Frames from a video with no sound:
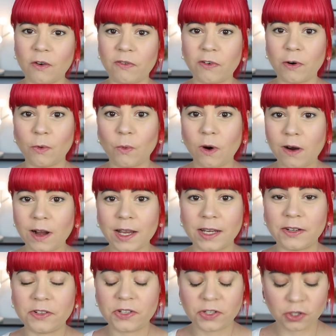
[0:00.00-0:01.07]
go for a walk
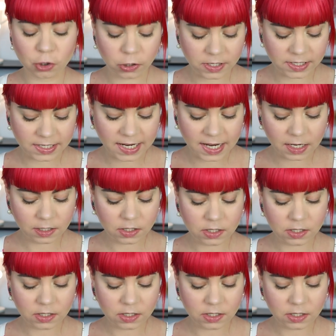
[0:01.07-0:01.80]
and just enjoy the day.